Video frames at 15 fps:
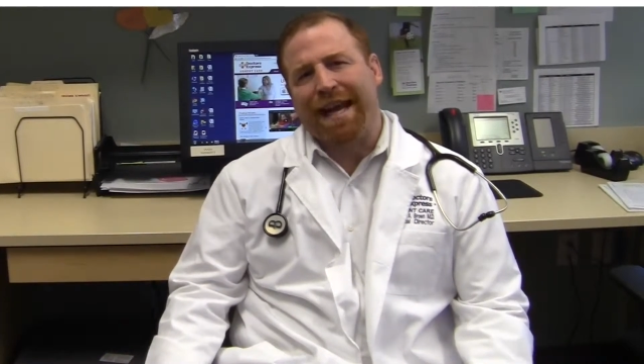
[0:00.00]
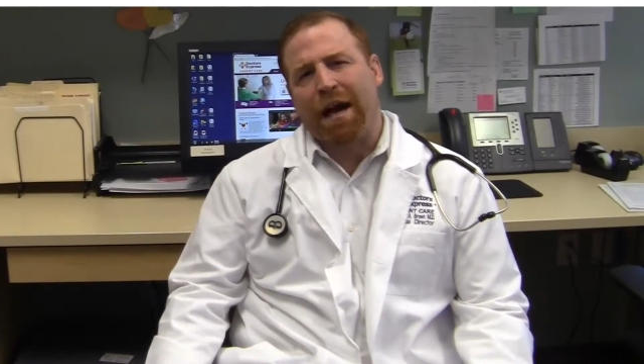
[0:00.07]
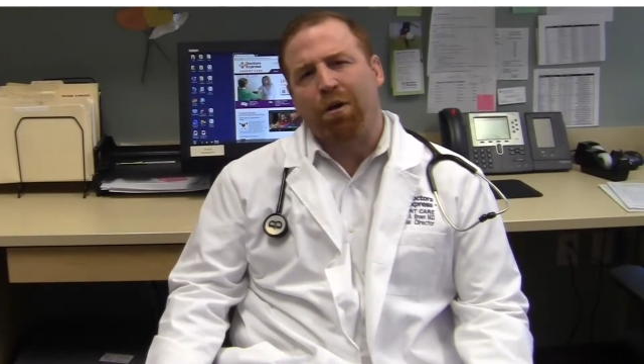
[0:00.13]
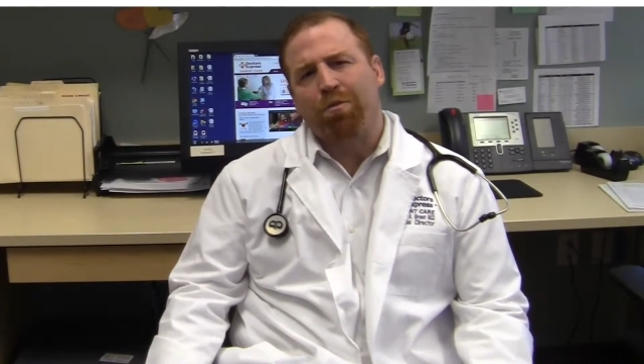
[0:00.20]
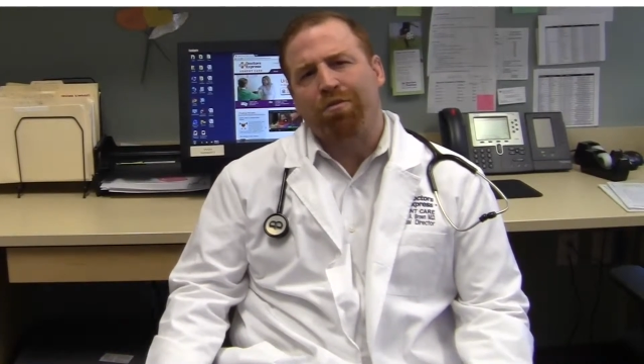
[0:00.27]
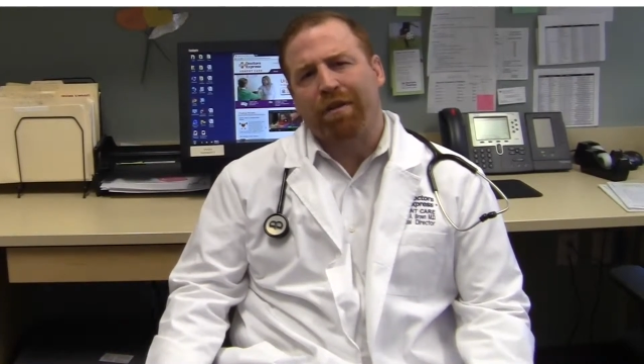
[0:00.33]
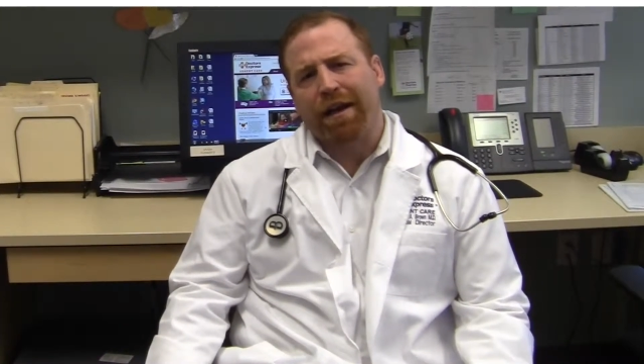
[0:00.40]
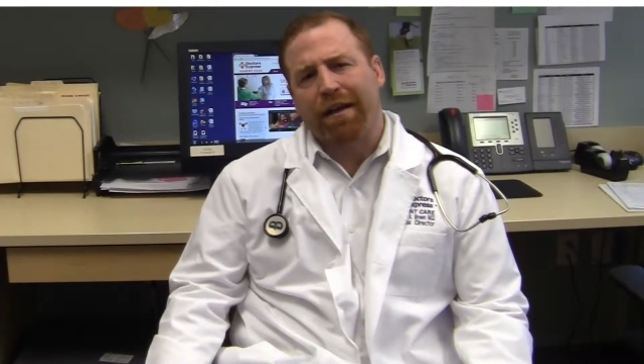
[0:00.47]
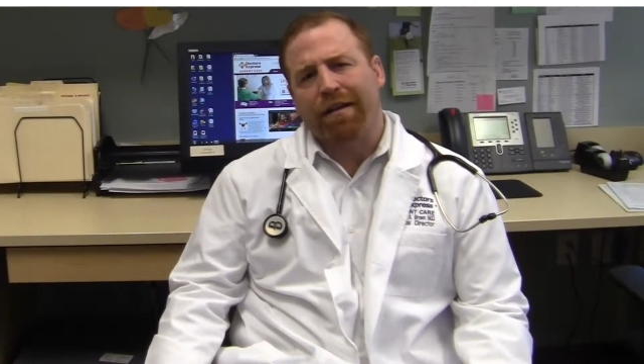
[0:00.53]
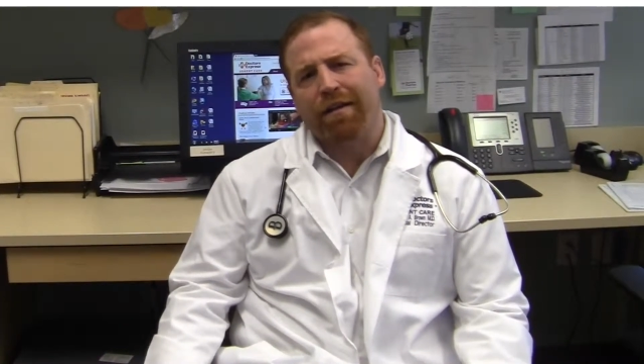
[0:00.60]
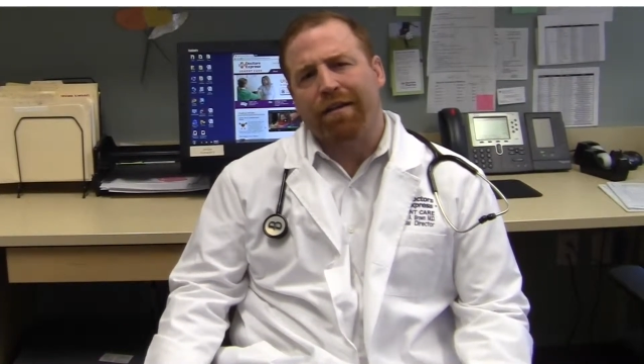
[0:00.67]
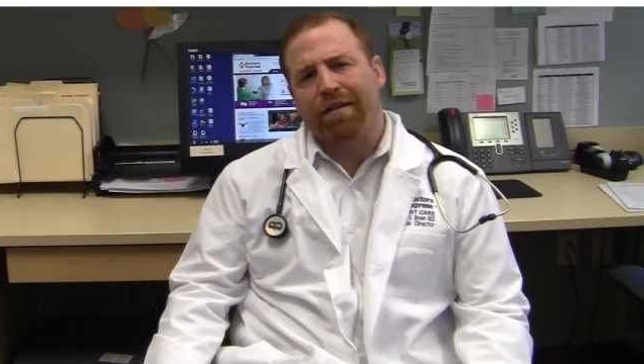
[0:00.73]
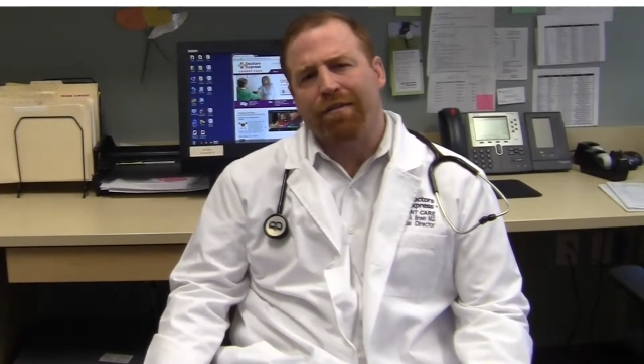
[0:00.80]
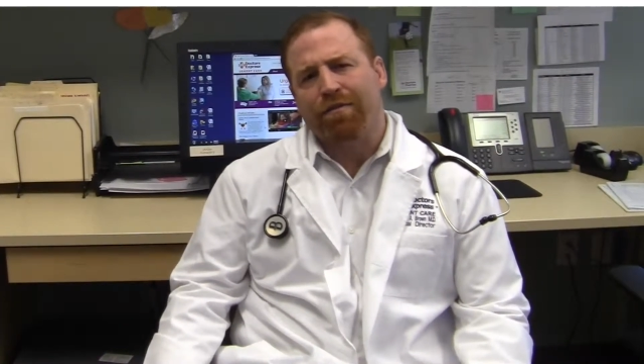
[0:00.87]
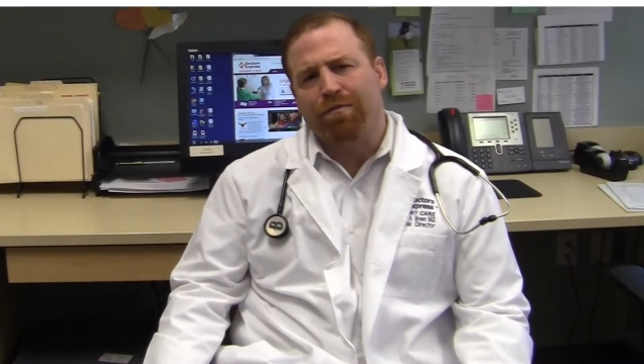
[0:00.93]
outbreak
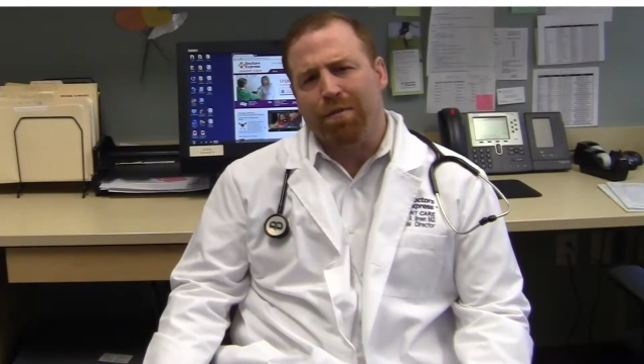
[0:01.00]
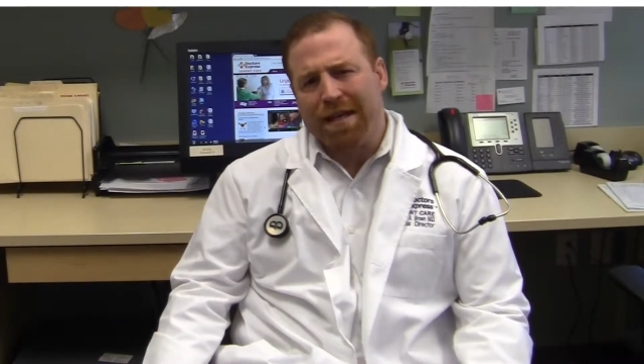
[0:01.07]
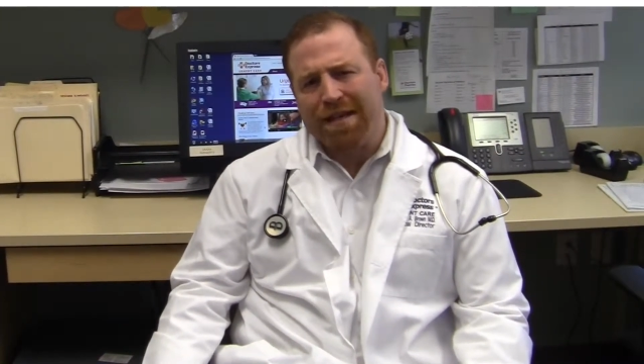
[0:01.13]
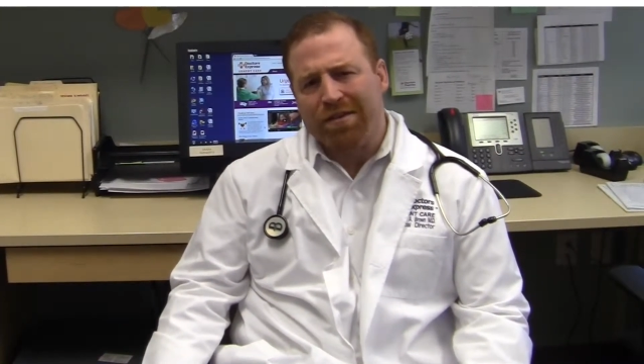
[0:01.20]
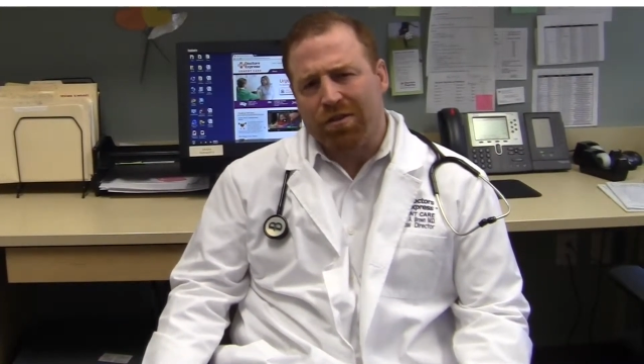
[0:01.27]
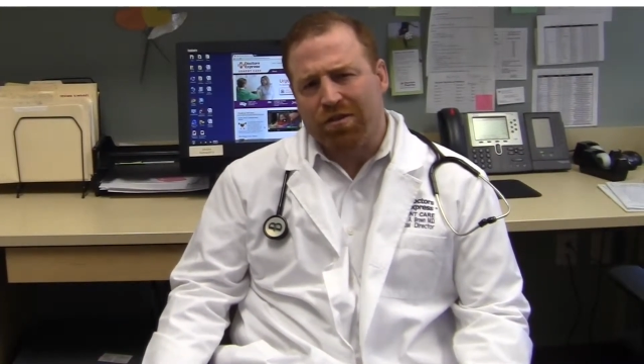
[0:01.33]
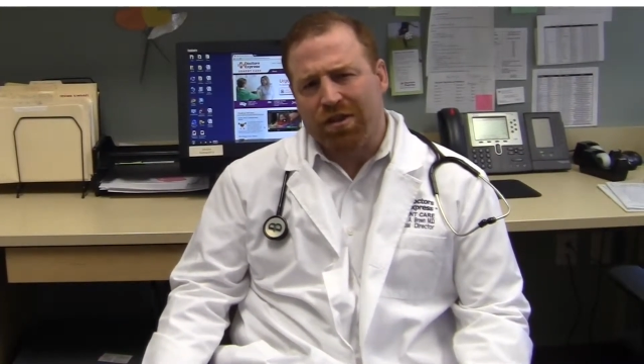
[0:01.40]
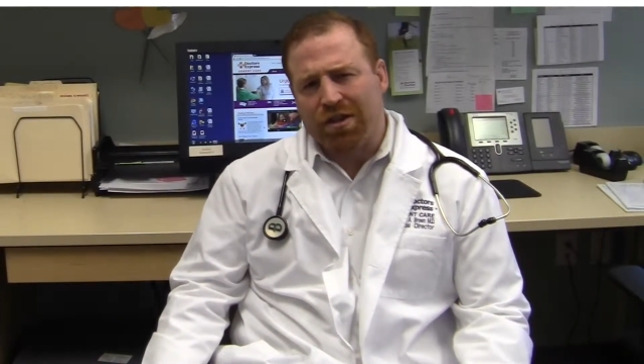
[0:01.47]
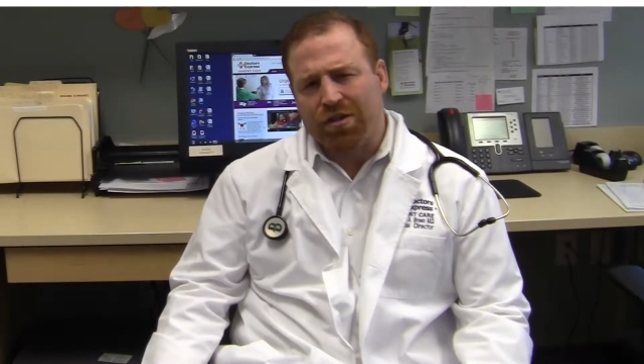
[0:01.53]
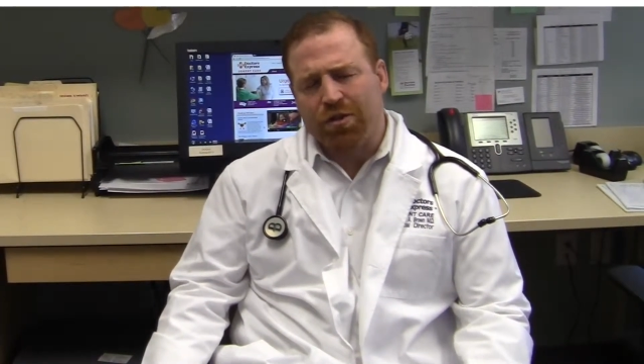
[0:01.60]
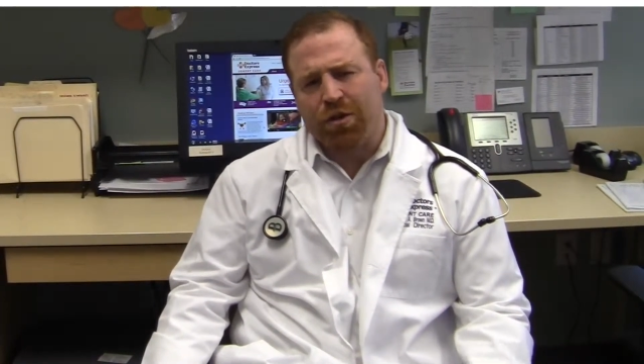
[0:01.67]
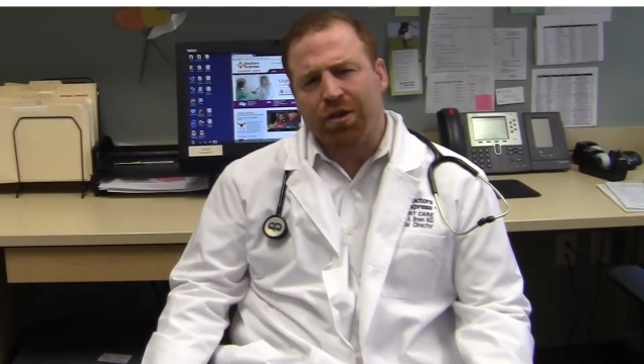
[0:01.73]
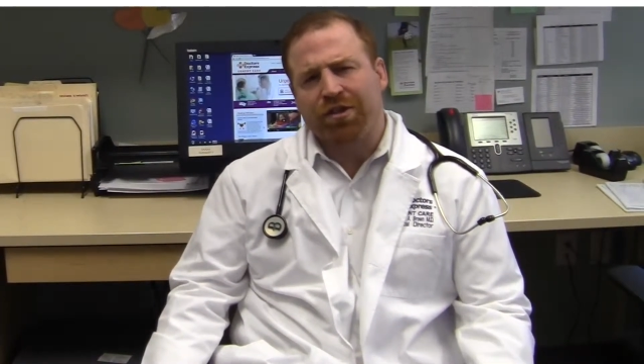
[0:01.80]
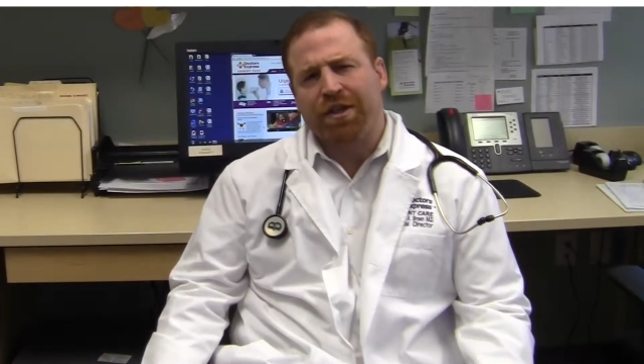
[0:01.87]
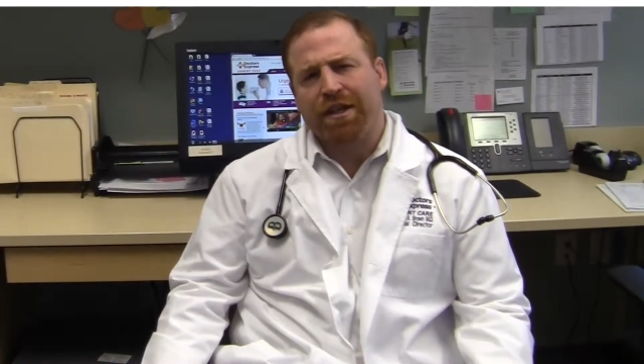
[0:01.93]
of measles in New
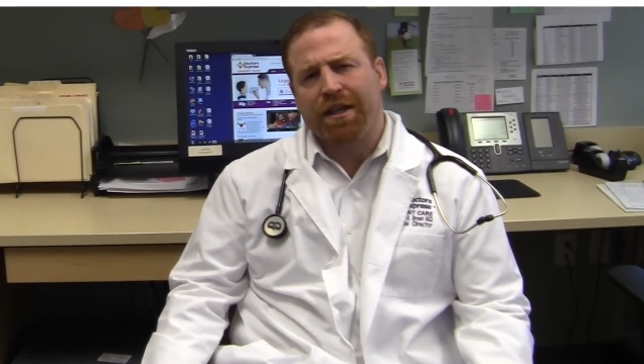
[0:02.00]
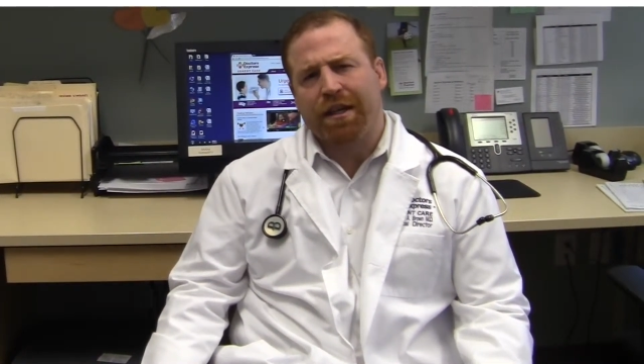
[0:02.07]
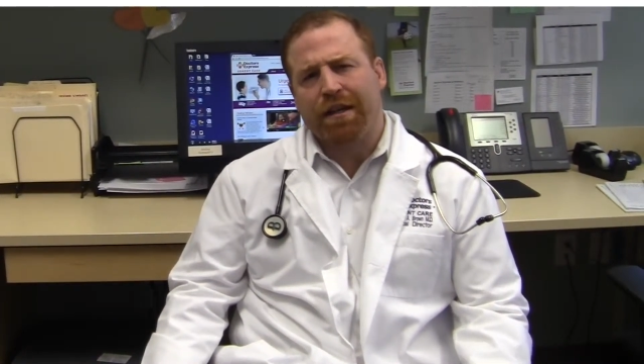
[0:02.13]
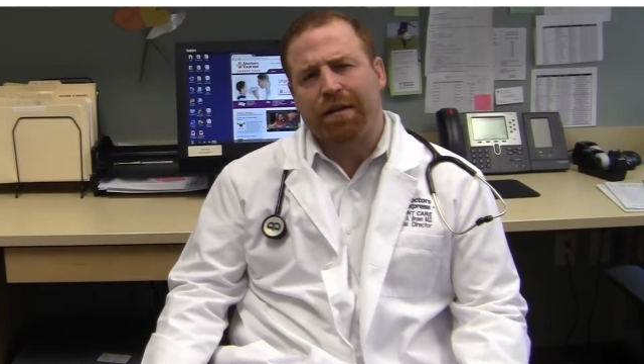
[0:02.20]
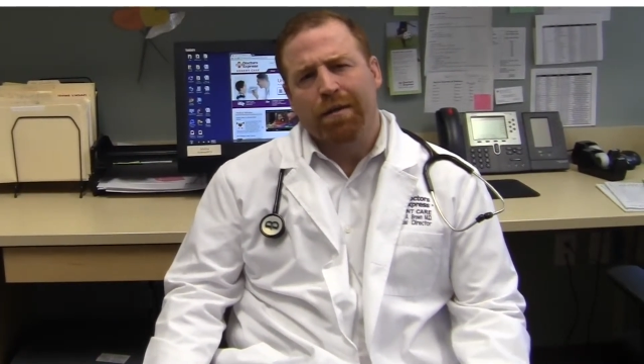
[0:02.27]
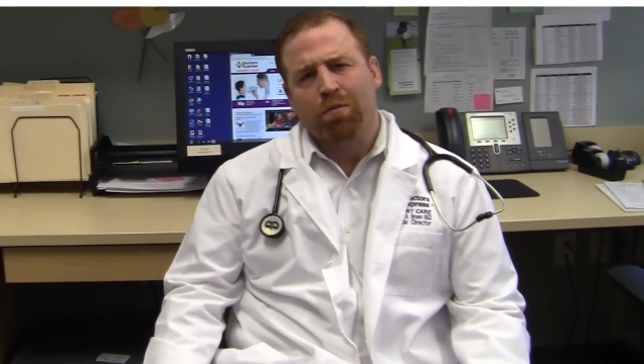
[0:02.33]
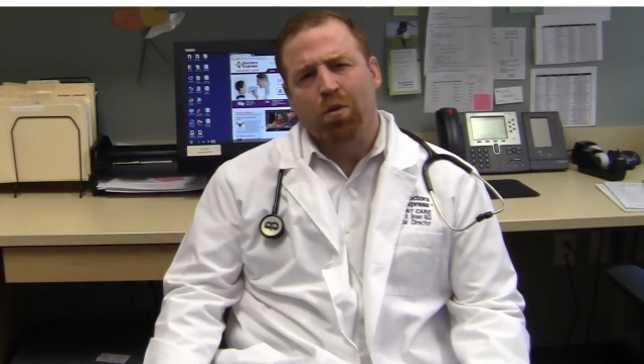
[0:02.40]
York City and